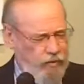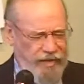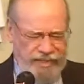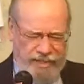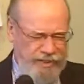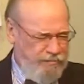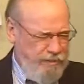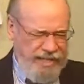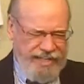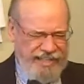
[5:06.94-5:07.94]
what does this
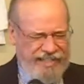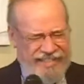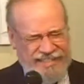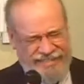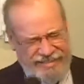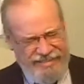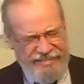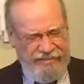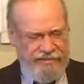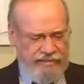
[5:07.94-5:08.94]
mean, and
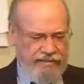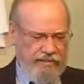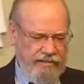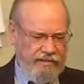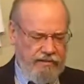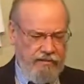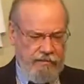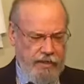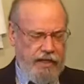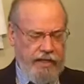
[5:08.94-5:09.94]

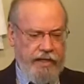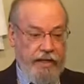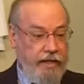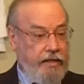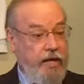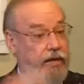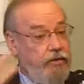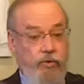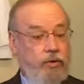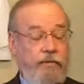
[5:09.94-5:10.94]
oh my, and
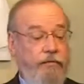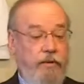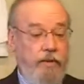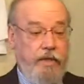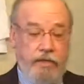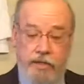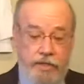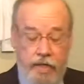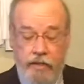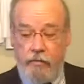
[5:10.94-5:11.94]
yet joyful, and
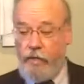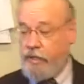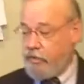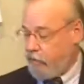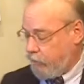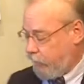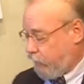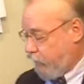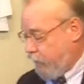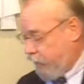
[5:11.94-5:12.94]
celebration,
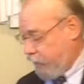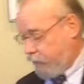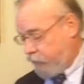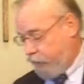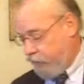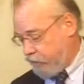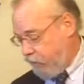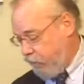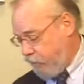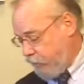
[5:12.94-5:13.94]
and praise,
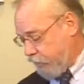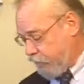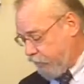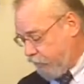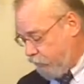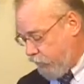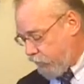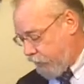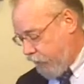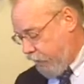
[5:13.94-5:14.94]
all mixed in at
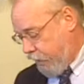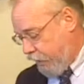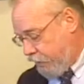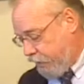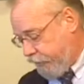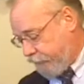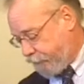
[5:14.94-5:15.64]
once. And